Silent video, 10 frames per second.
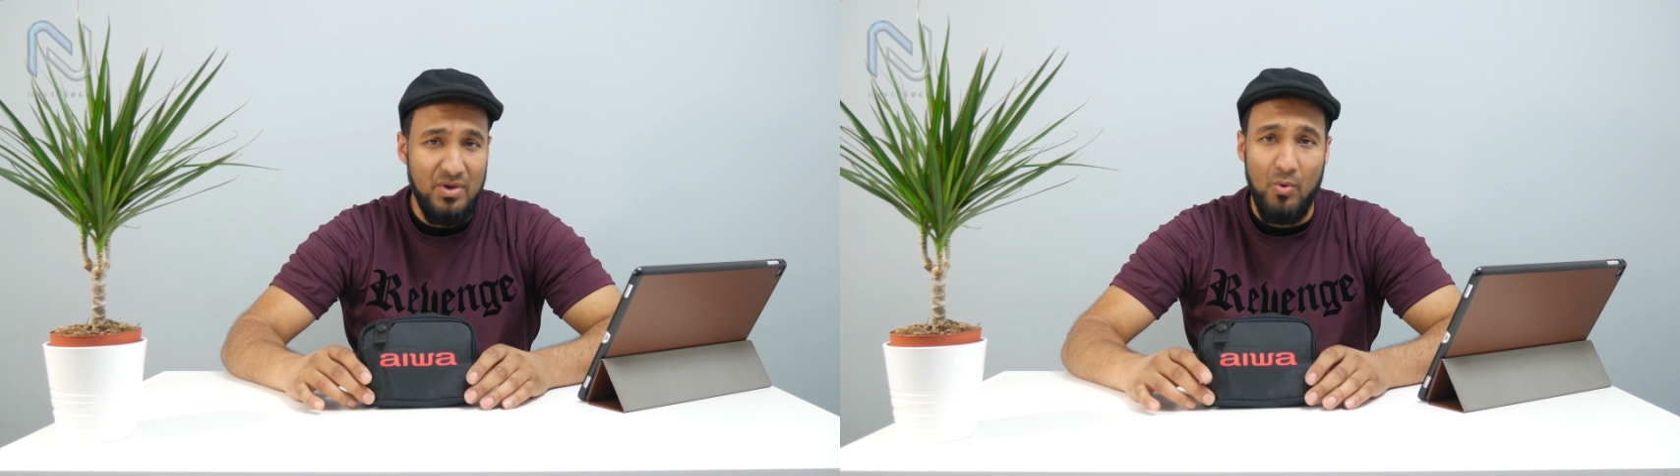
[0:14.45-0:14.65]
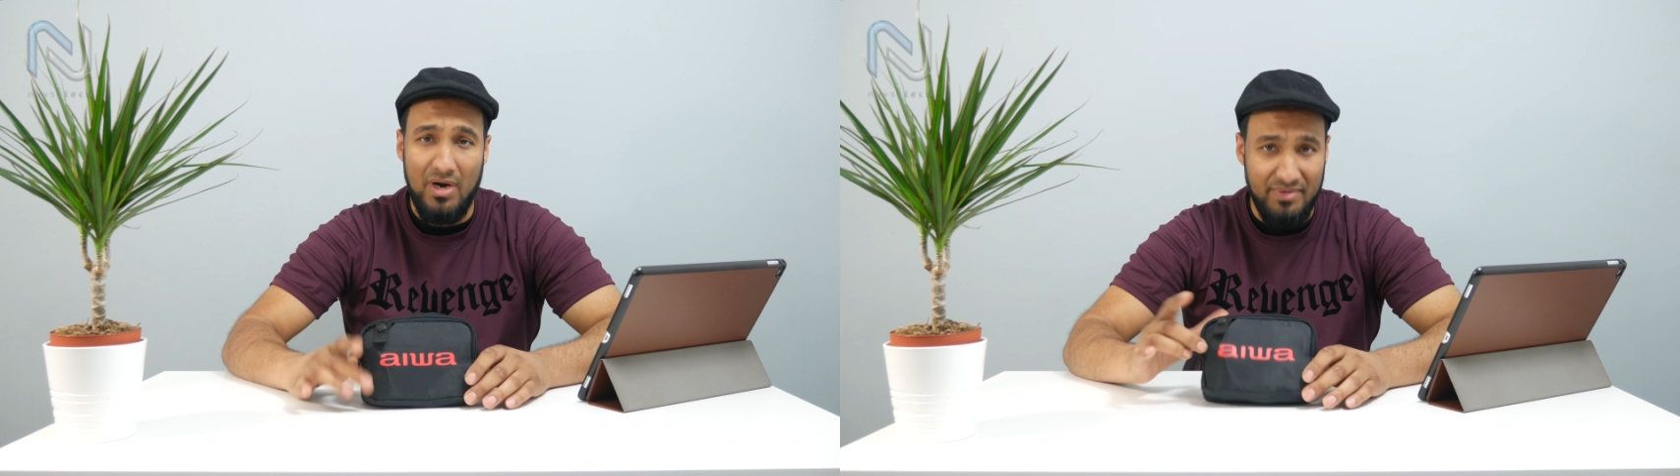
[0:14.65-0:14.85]

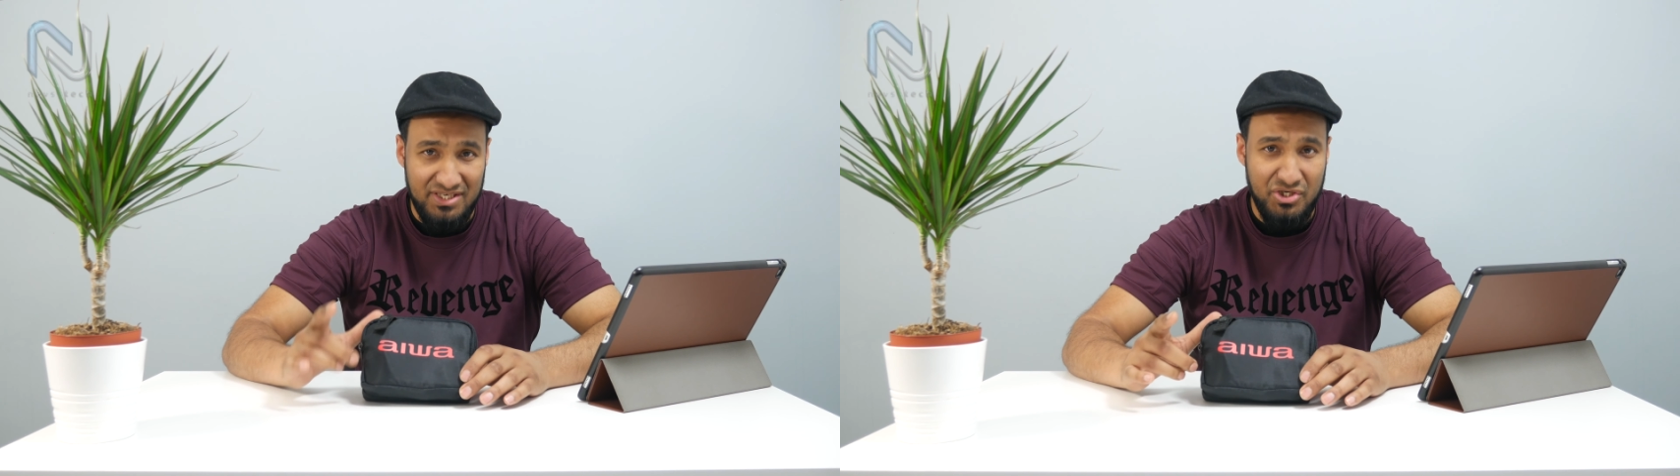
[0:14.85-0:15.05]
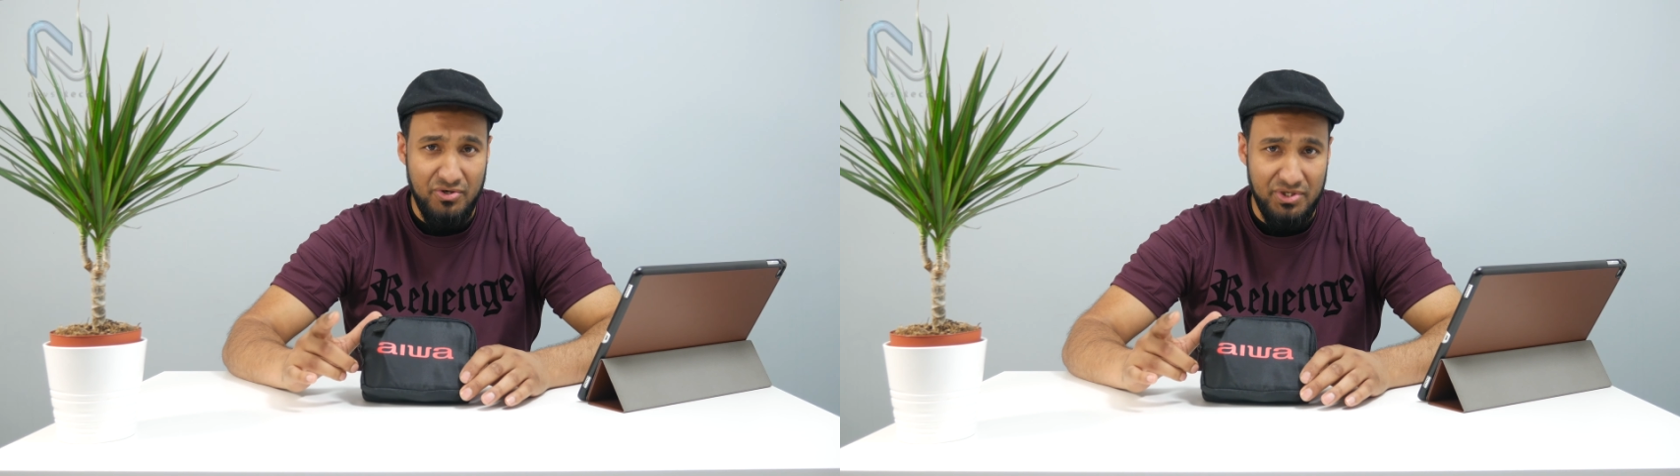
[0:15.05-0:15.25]
Well, I'm going to
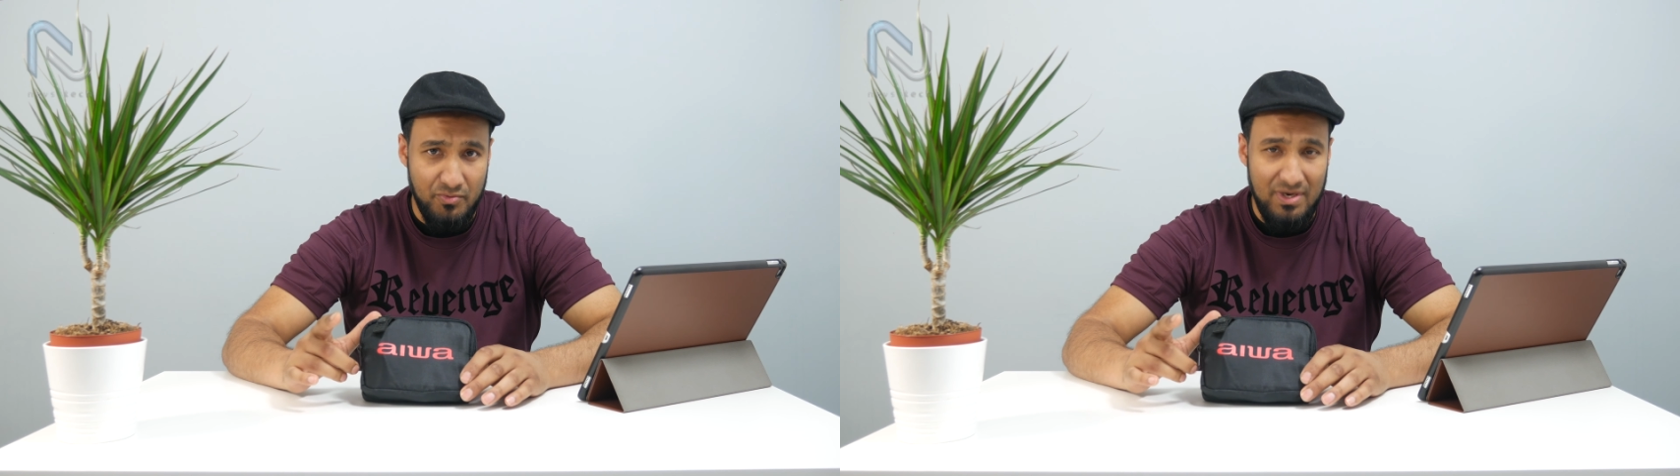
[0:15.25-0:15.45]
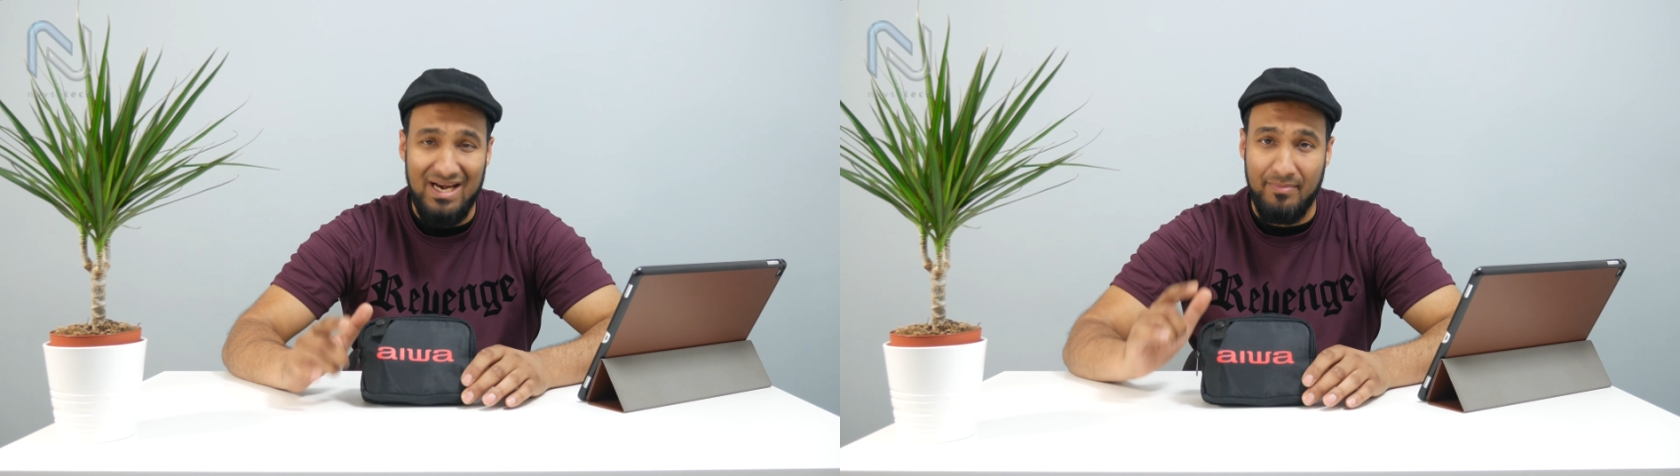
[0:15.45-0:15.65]
show
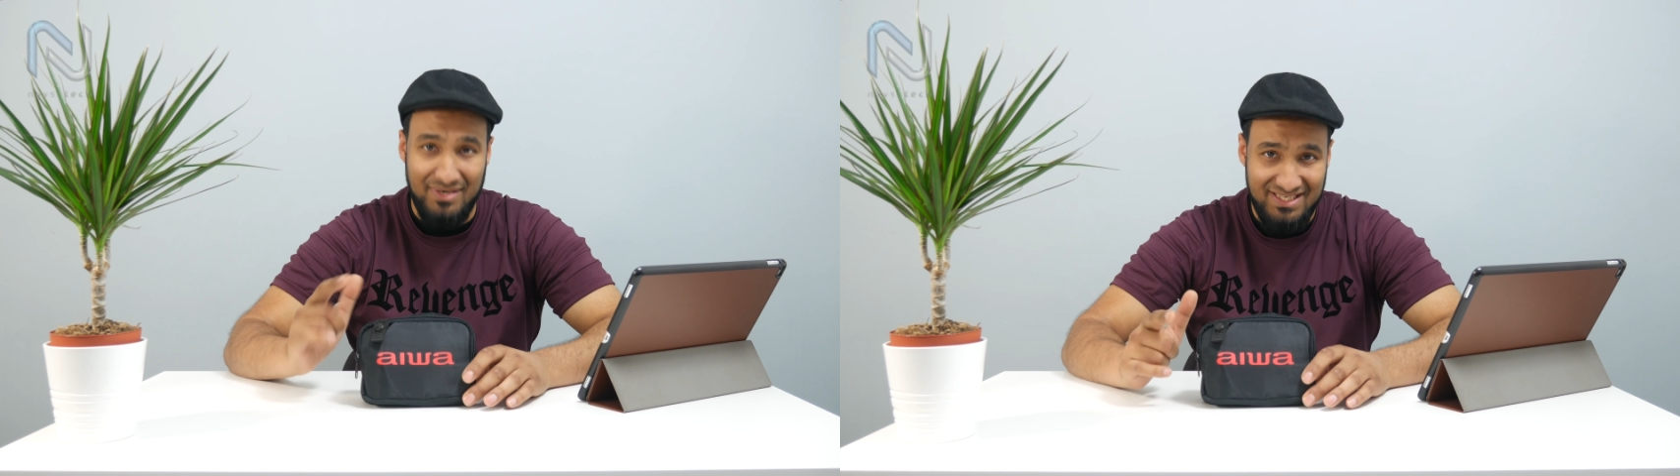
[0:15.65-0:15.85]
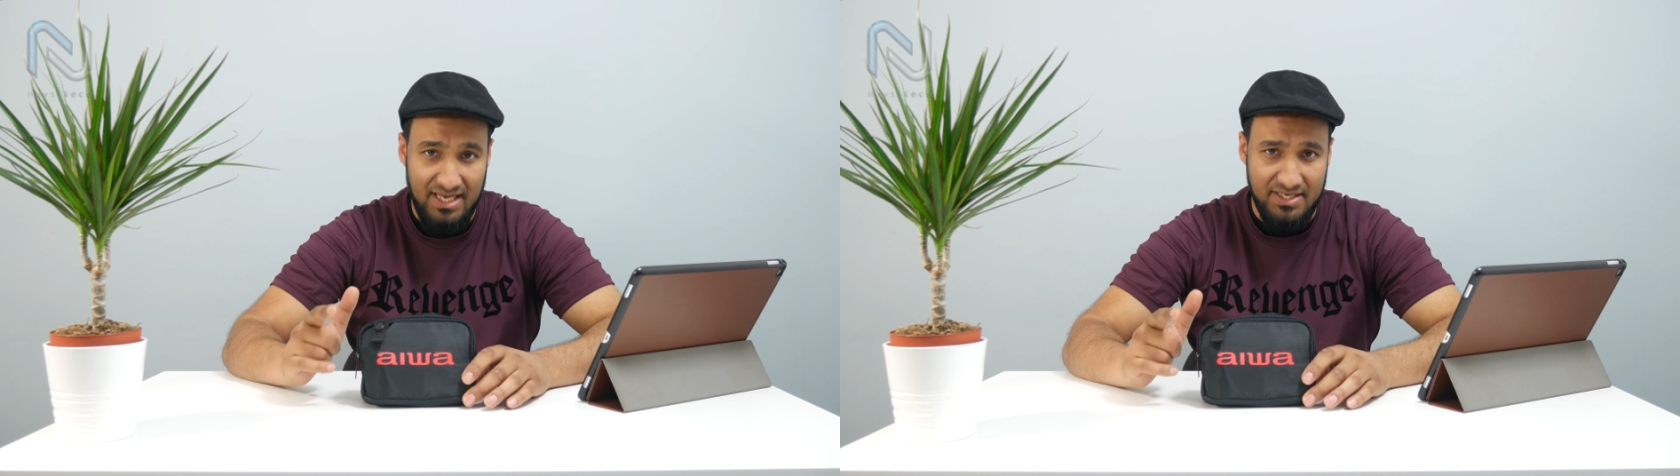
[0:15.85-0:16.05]
you and I'm going
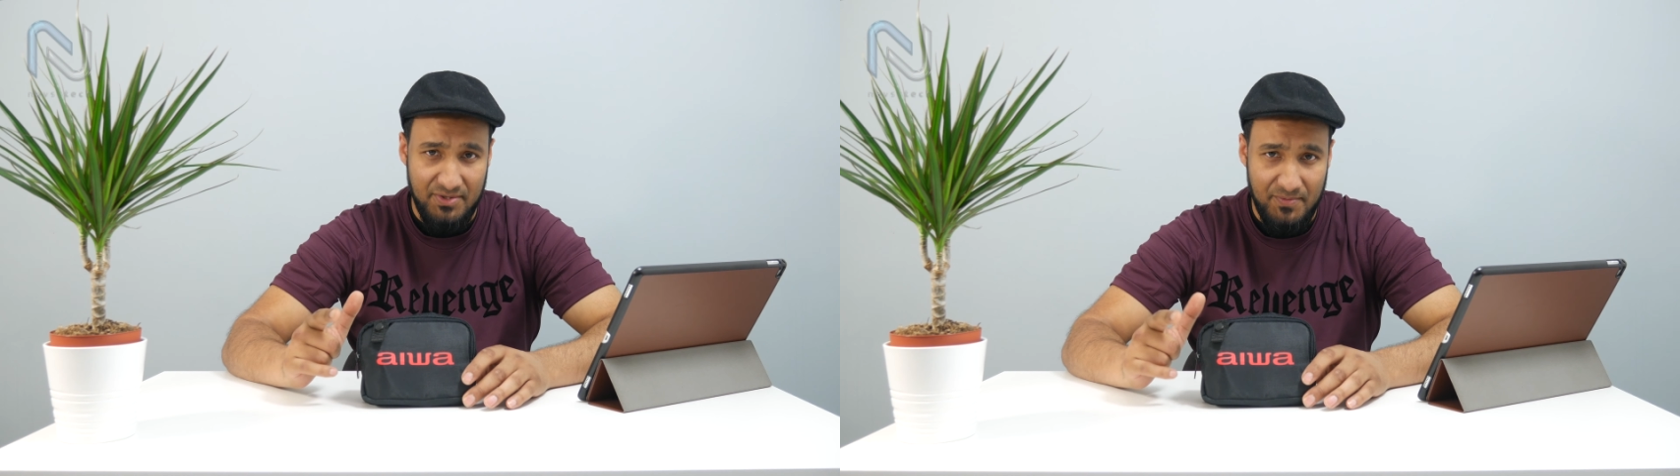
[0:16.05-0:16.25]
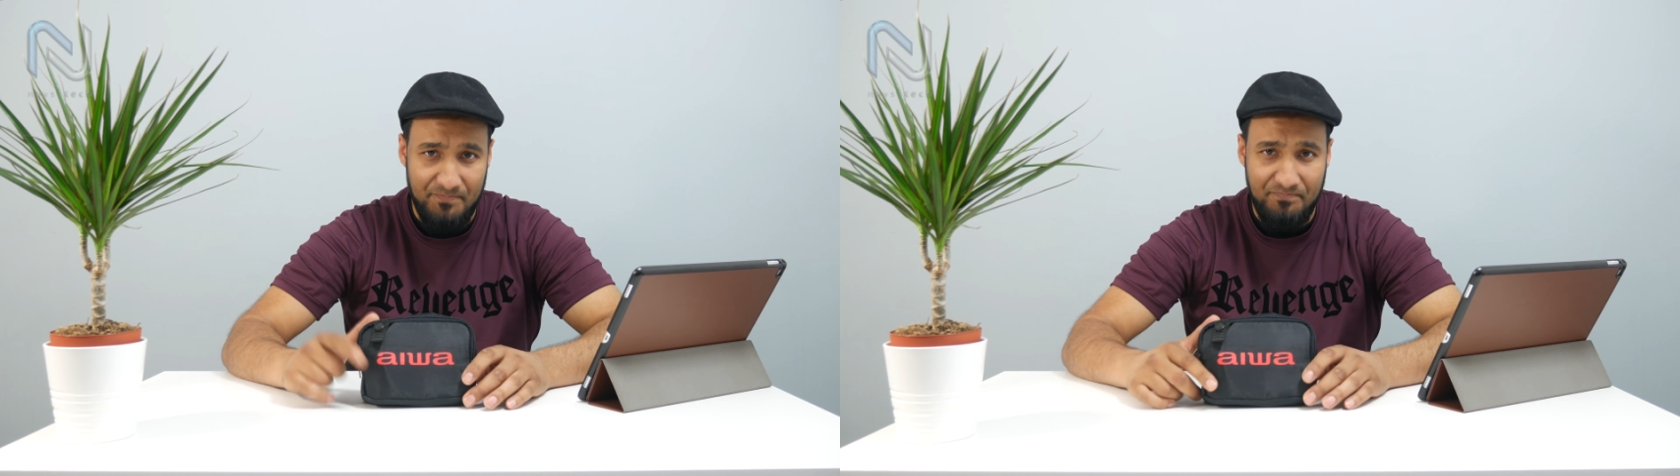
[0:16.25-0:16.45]
to tell you.